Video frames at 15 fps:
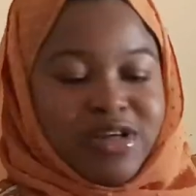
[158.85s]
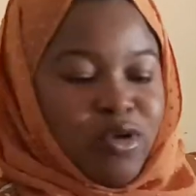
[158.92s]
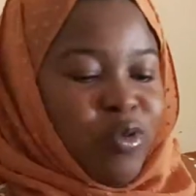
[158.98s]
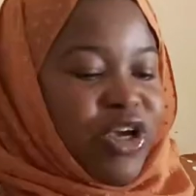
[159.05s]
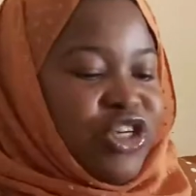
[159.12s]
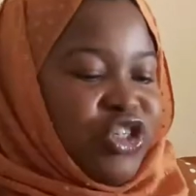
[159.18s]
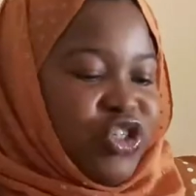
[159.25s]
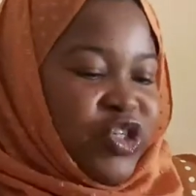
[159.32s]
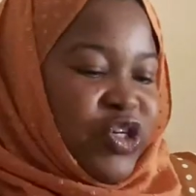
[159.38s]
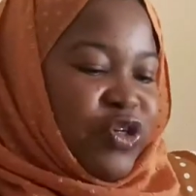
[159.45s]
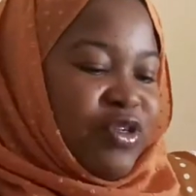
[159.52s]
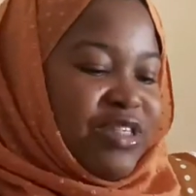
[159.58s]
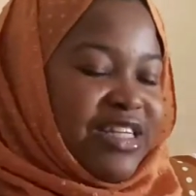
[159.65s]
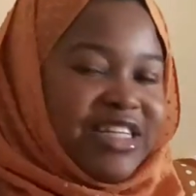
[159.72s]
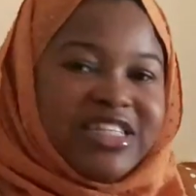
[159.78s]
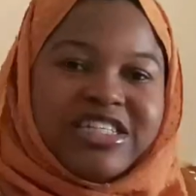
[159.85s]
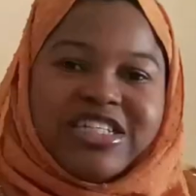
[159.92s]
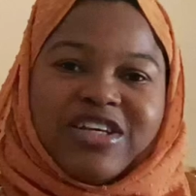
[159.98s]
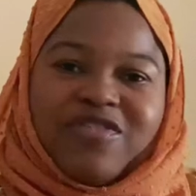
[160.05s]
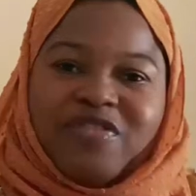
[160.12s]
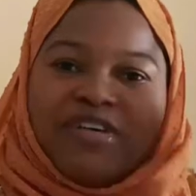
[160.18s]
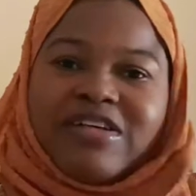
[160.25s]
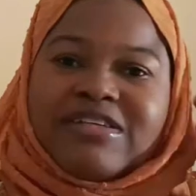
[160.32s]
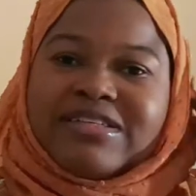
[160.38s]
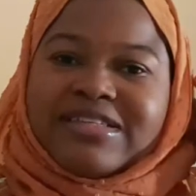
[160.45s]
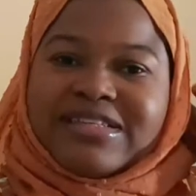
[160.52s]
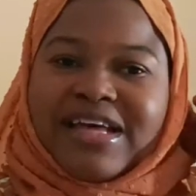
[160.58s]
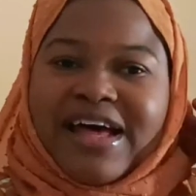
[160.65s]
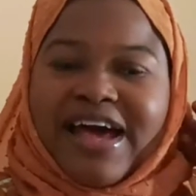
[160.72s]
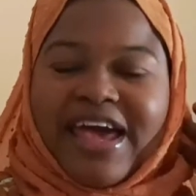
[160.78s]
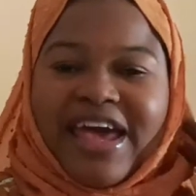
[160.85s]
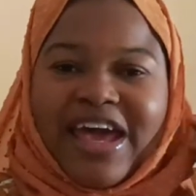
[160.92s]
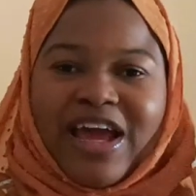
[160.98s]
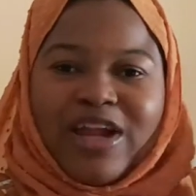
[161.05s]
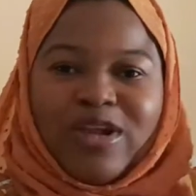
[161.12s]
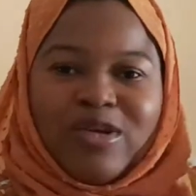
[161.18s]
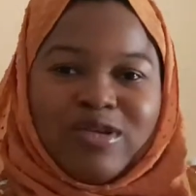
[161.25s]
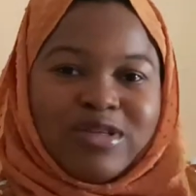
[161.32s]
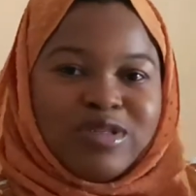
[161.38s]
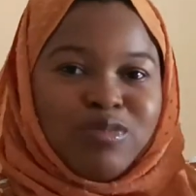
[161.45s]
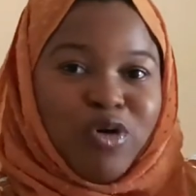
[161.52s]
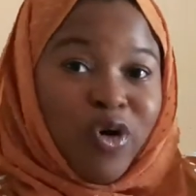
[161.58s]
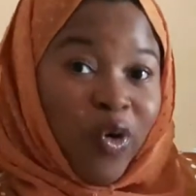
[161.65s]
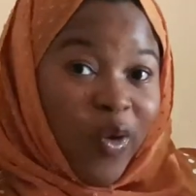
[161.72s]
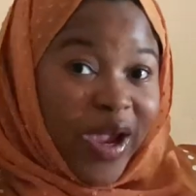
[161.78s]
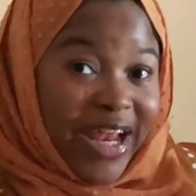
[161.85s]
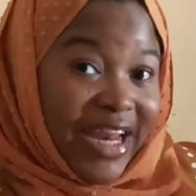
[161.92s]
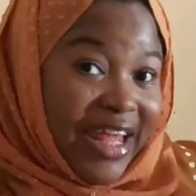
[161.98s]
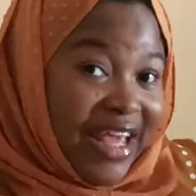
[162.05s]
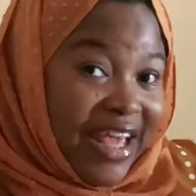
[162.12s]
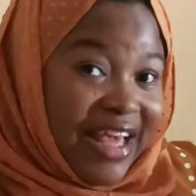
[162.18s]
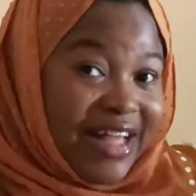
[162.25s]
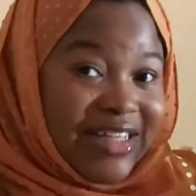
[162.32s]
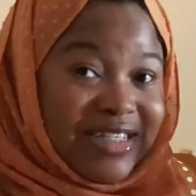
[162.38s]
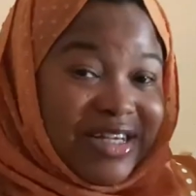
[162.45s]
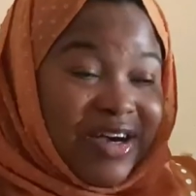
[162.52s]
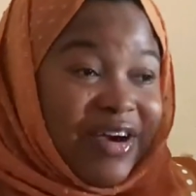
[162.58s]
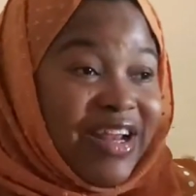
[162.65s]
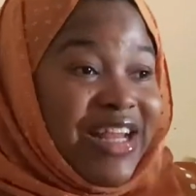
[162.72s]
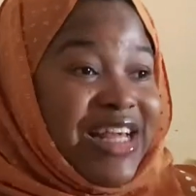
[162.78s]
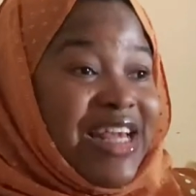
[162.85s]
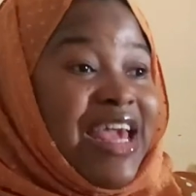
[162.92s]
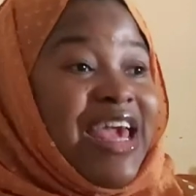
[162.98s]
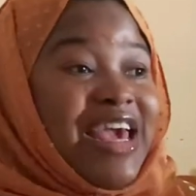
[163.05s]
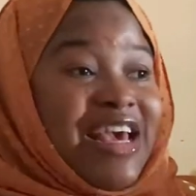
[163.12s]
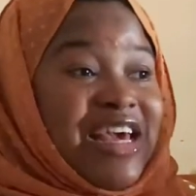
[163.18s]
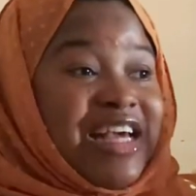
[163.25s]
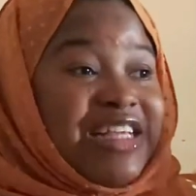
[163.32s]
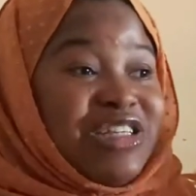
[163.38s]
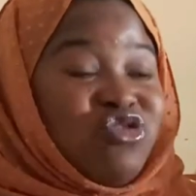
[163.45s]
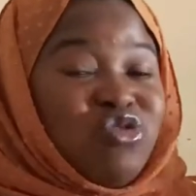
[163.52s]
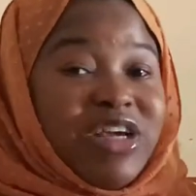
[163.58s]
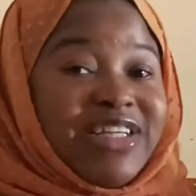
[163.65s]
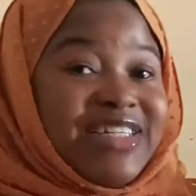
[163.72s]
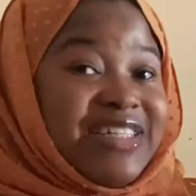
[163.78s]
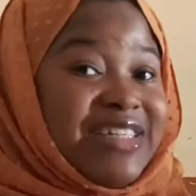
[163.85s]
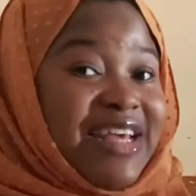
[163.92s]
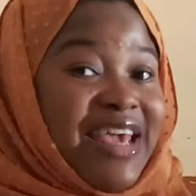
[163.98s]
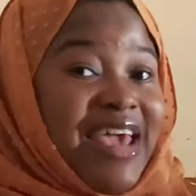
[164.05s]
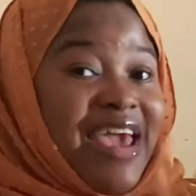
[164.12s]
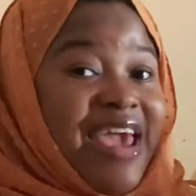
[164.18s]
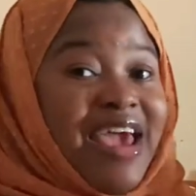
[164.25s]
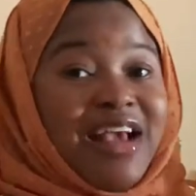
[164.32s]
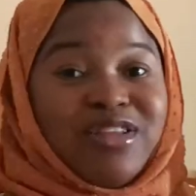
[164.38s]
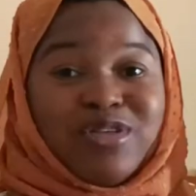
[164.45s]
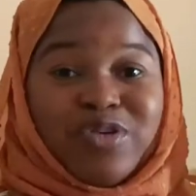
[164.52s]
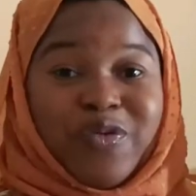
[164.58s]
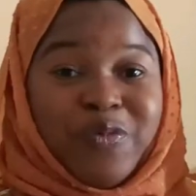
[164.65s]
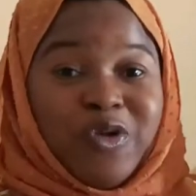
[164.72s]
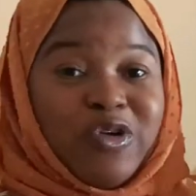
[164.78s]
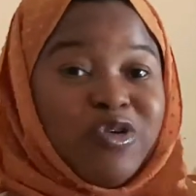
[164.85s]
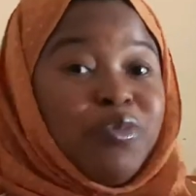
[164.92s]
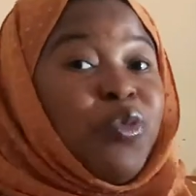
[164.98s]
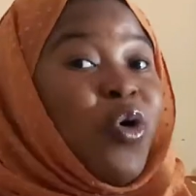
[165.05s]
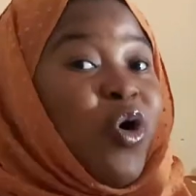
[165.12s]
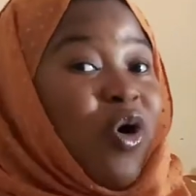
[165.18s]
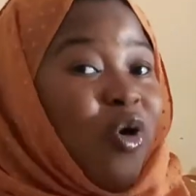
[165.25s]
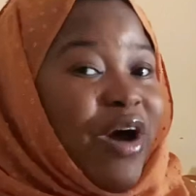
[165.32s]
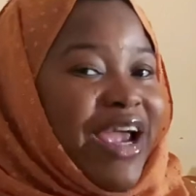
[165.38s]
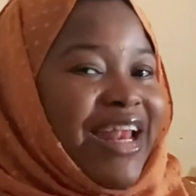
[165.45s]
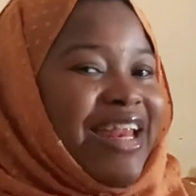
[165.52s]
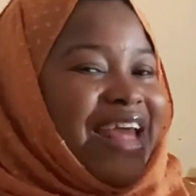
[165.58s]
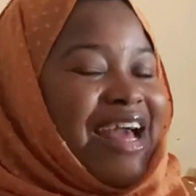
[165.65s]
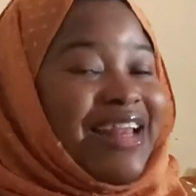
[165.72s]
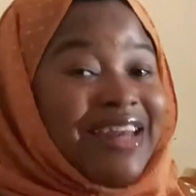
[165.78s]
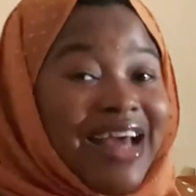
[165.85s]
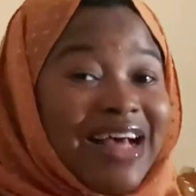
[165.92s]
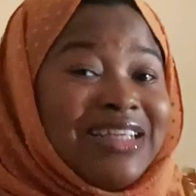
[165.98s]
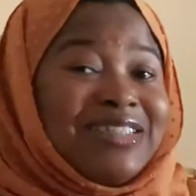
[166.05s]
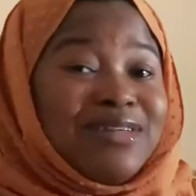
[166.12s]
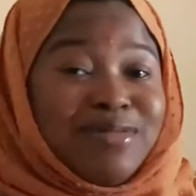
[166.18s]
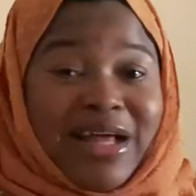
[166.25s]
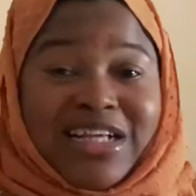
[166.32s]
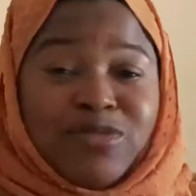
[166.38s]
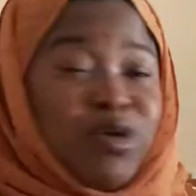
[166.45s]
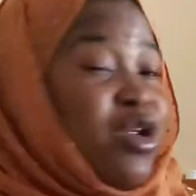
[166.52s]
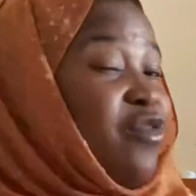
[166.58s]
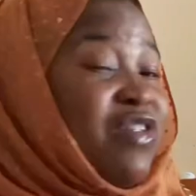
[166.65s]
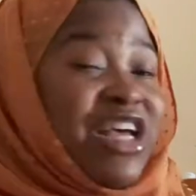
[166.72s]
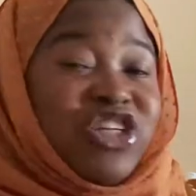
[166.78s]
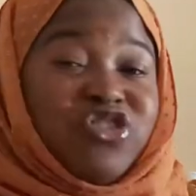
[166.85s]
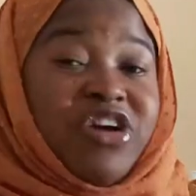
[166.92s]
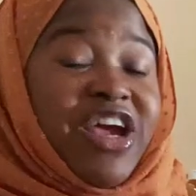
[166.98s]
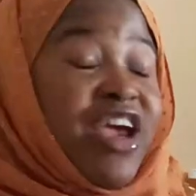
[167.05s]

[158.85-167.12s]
when she uses it she feels her hair looks more coily it's curly It's strengthens the hair to look more coily and that's the aspect of natural